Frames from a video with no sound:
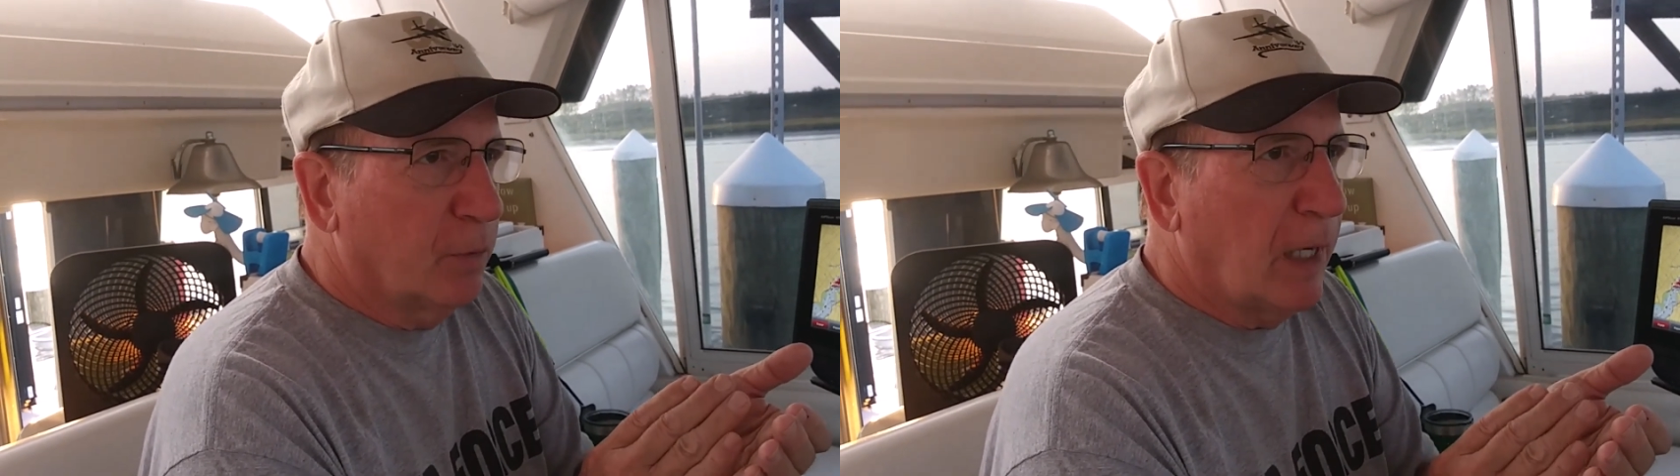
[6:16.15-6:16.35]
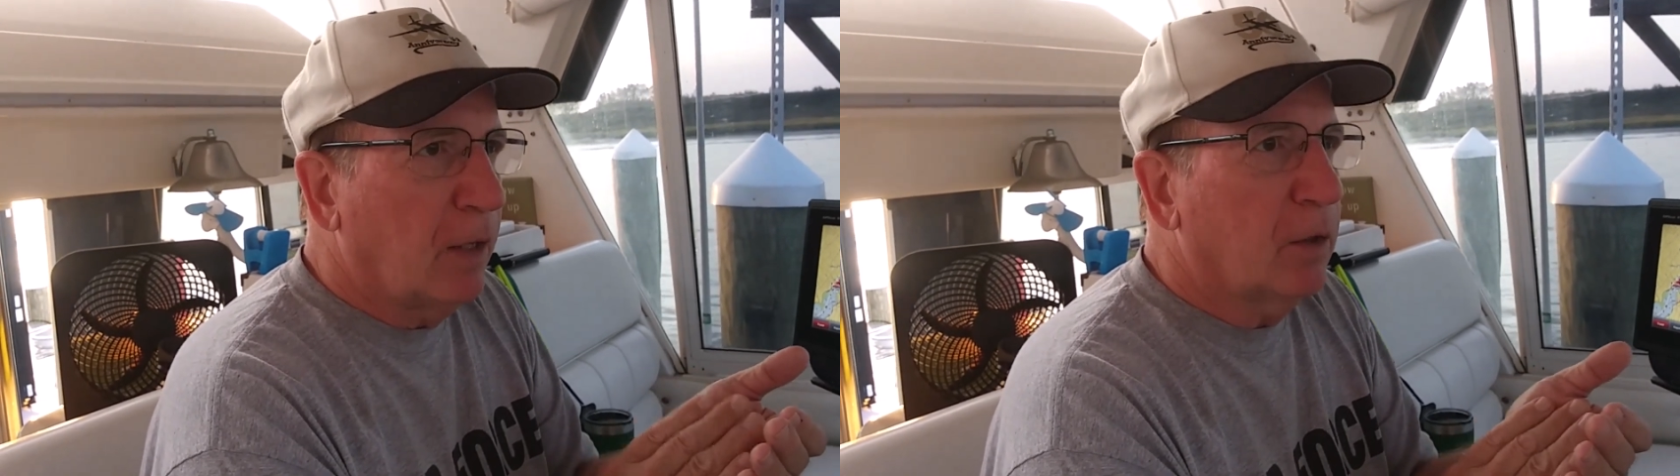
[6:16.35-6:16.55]

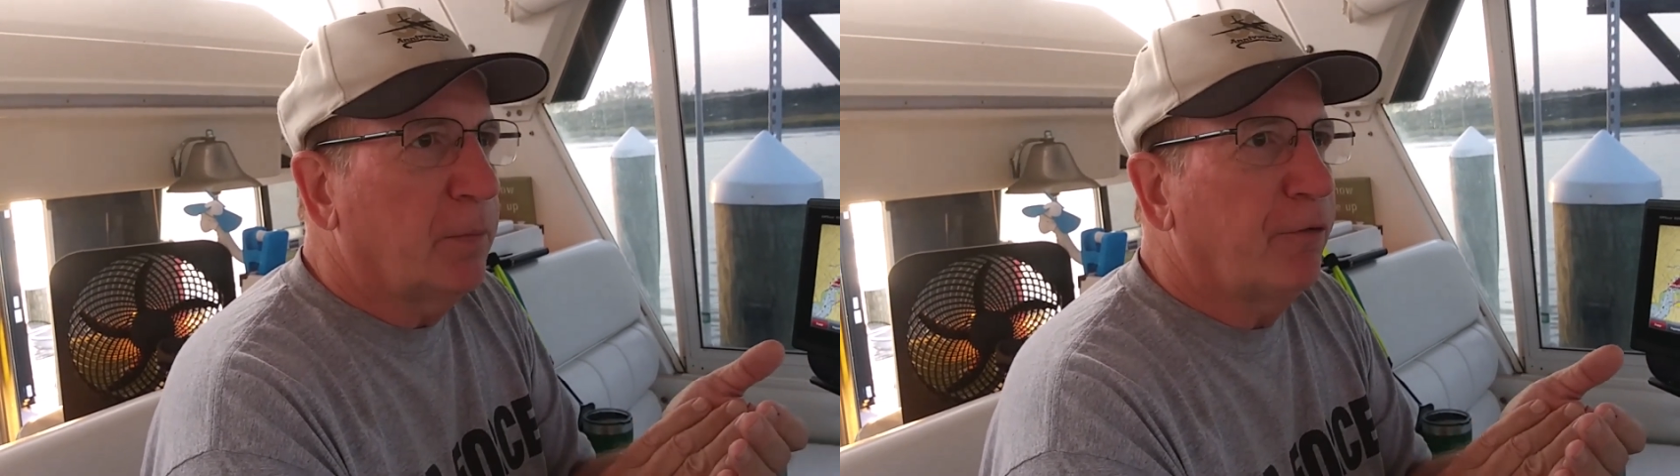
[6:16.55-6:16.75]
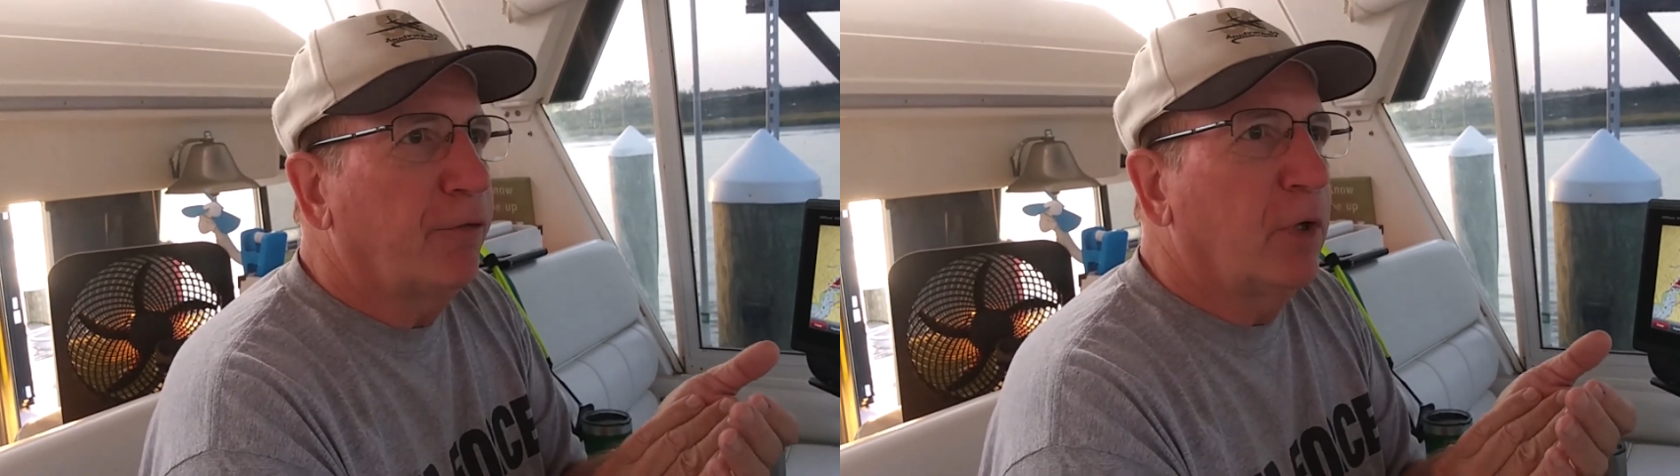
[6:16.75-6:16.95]
route on
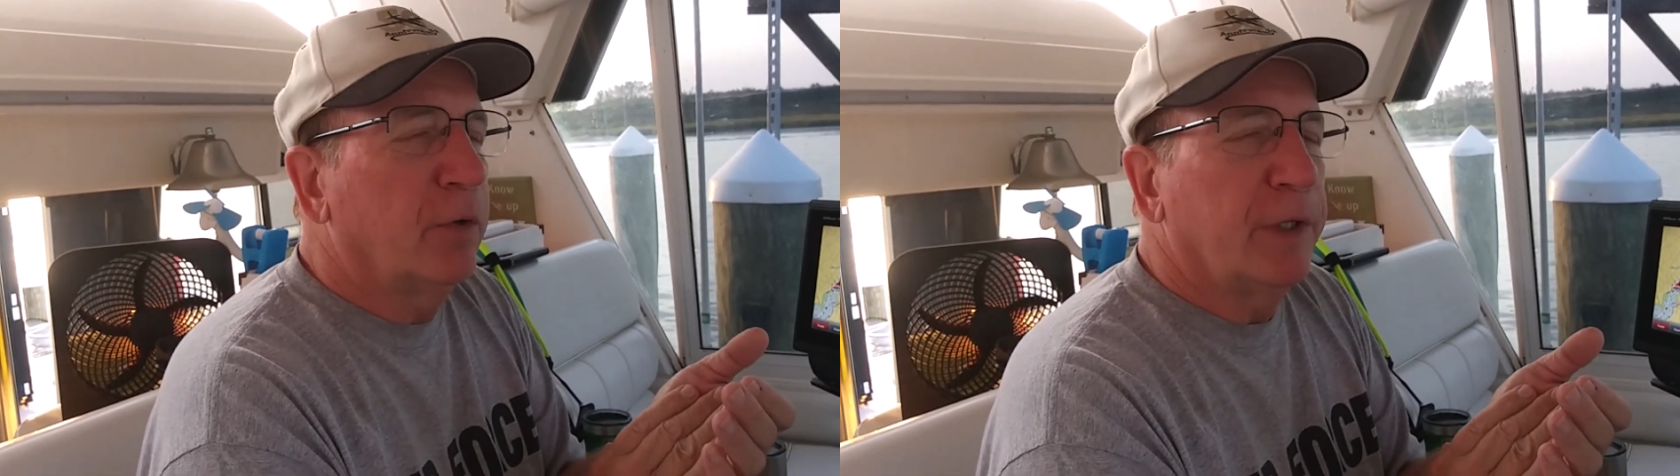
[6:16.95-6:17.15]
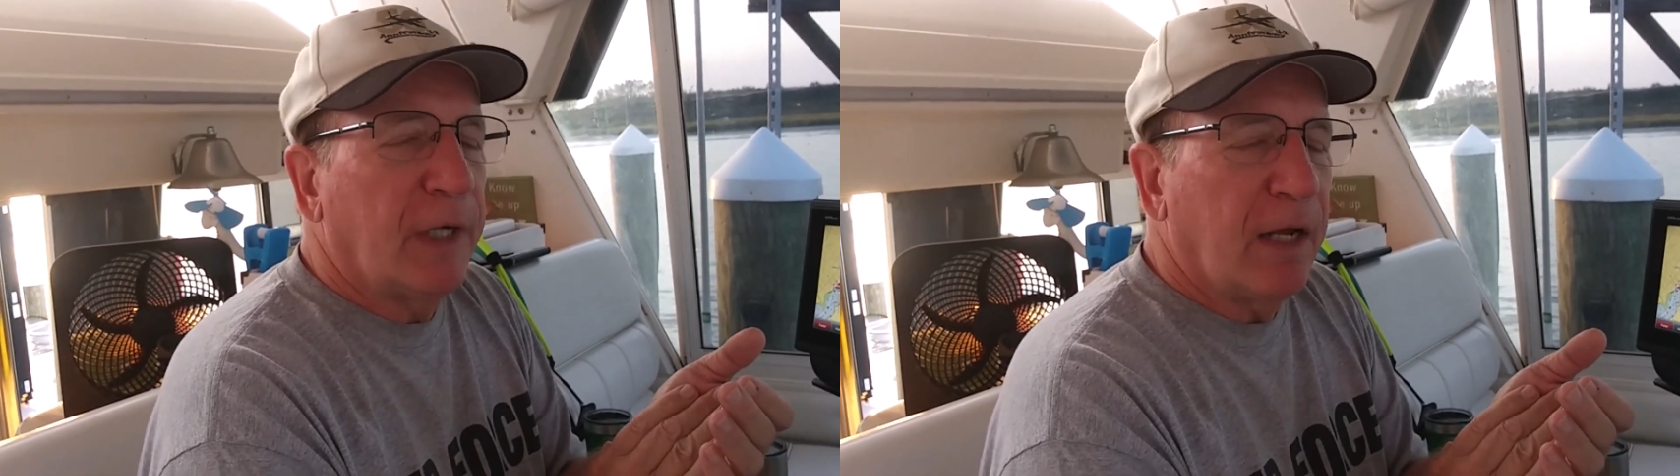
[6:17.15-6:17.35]
my
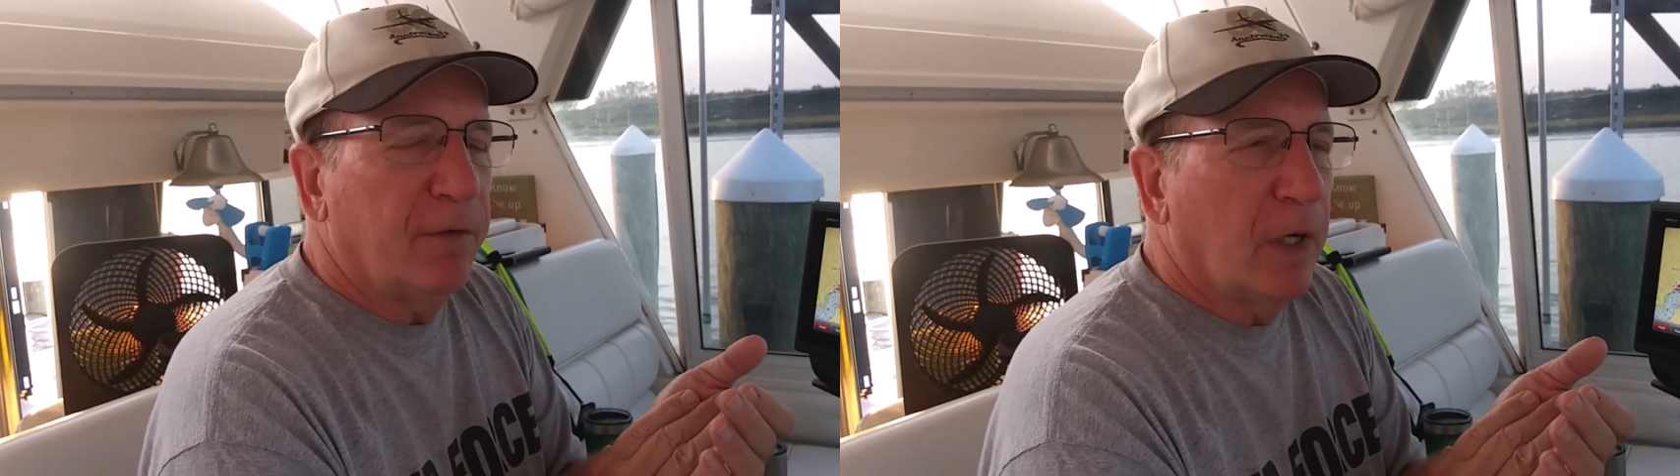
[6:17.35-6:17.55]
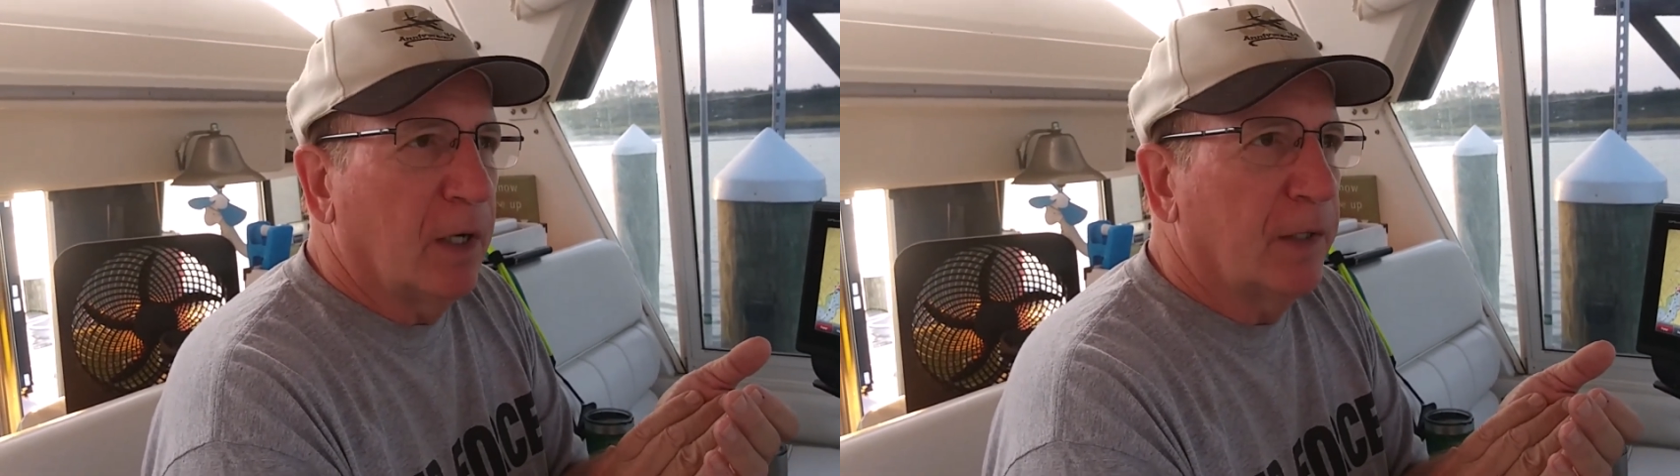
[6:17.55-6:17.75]
phone in
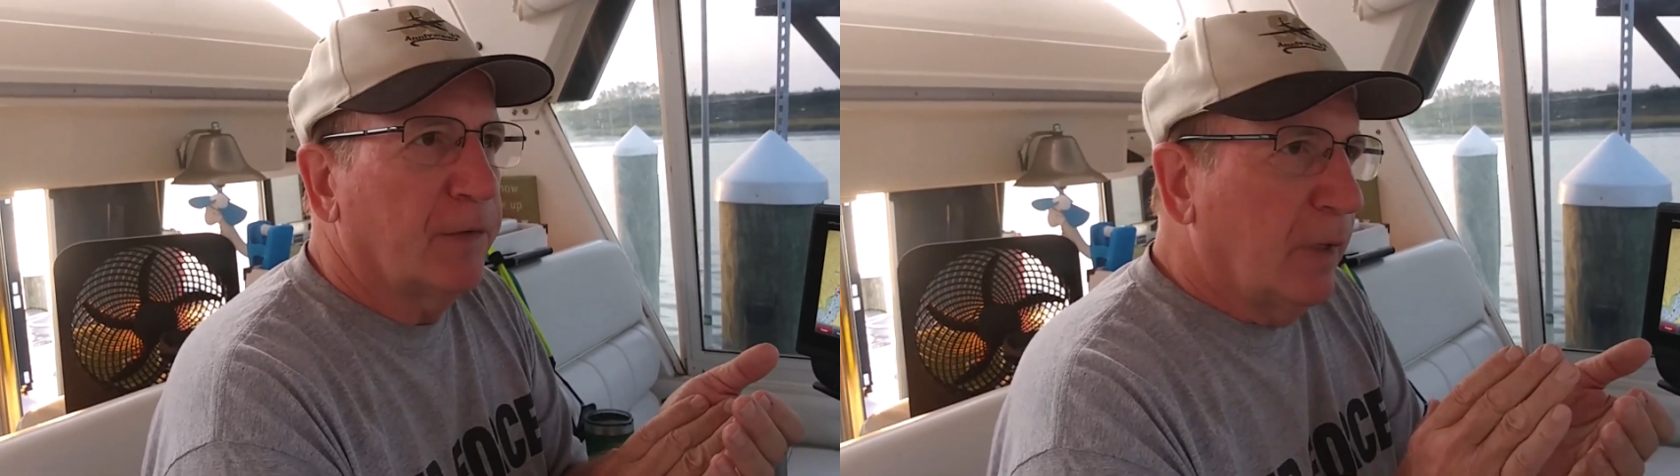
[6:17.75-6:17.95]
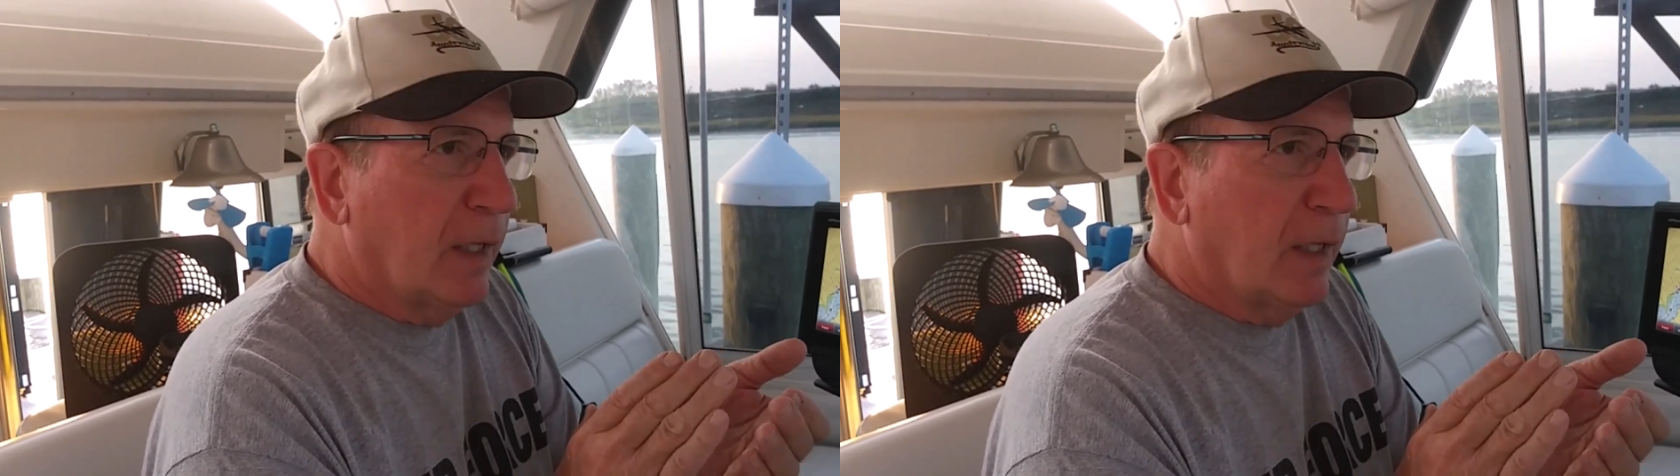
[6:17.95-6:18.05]
Navionics,